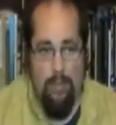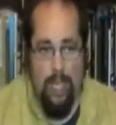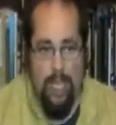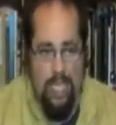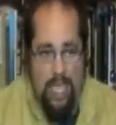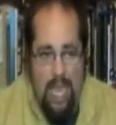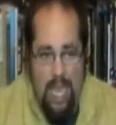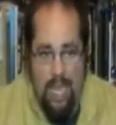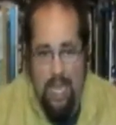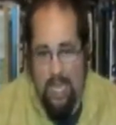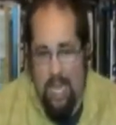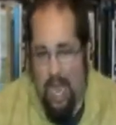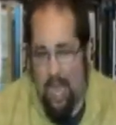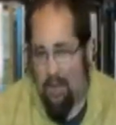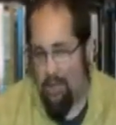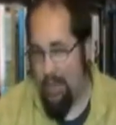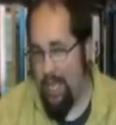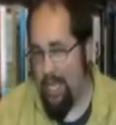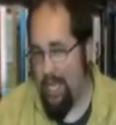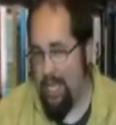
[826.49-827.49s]
but yet
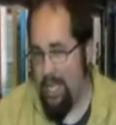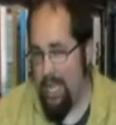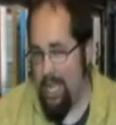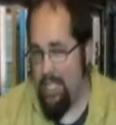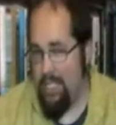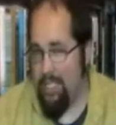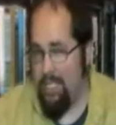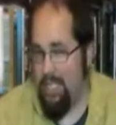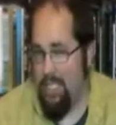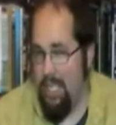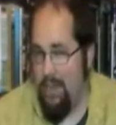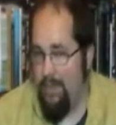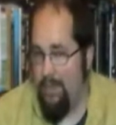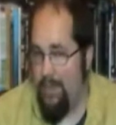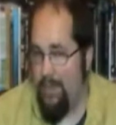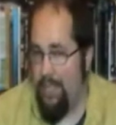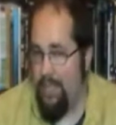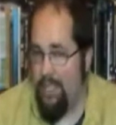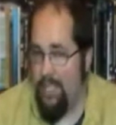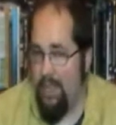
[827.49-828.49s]
not recognize the
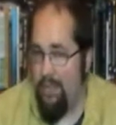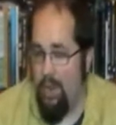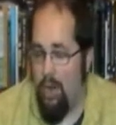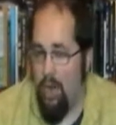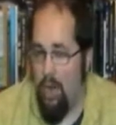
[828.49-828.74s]
sinfulness of